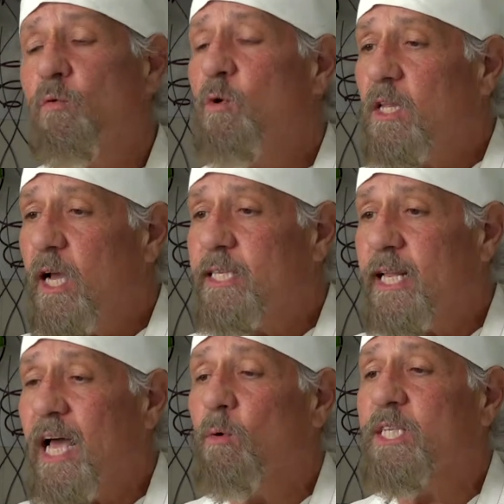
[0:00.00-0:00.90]
realize
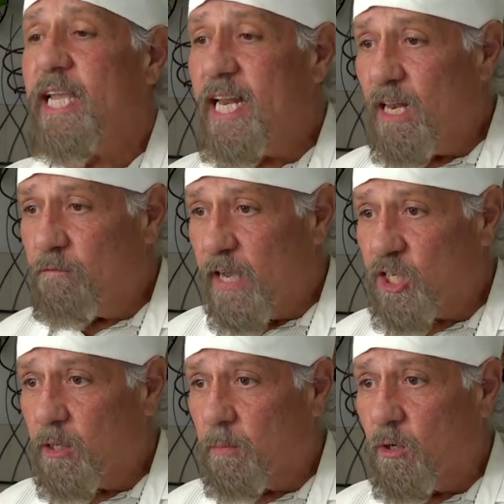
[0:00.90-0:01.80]
that I was eating
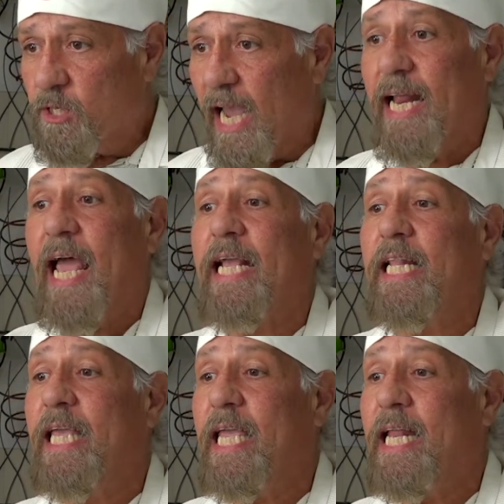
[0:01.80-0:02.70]
vegetables, and I
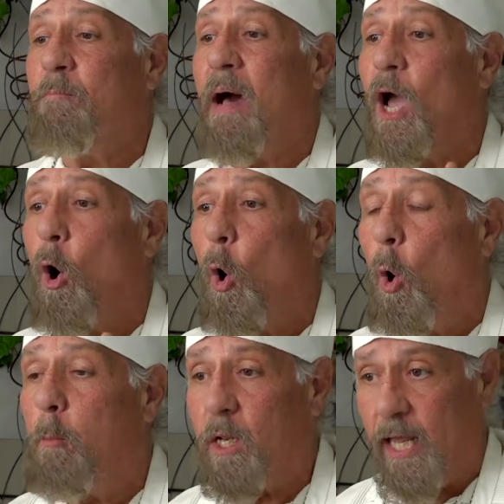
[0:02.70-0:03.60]
cleaned my
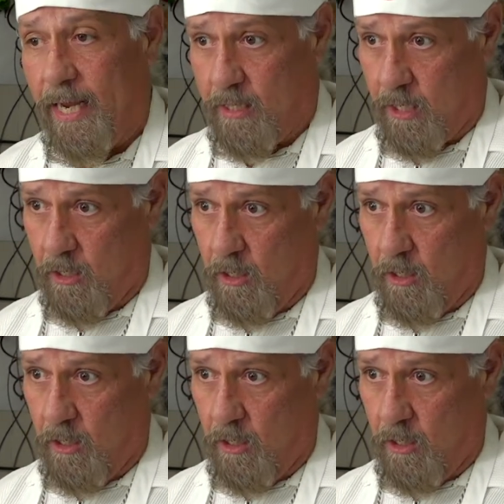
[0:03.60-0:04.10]
whole plate.